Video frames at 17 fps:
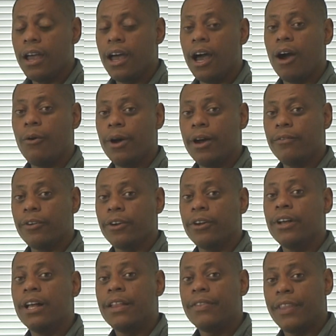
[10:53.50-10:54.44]

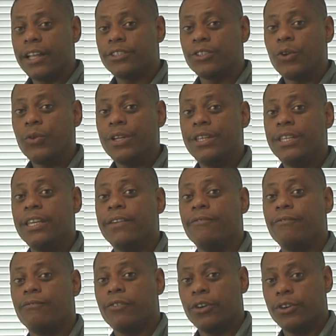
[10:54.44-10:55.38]
However, that's only the
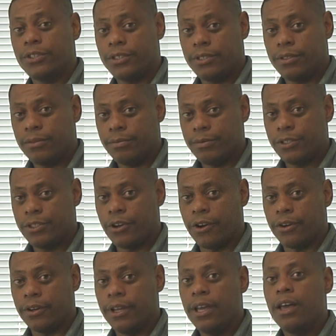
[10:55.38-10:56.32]
first
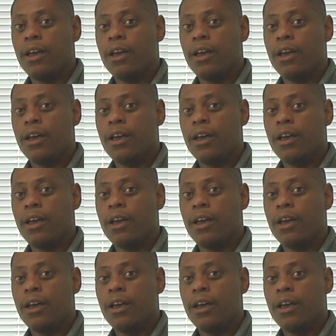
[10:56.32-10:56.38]
start.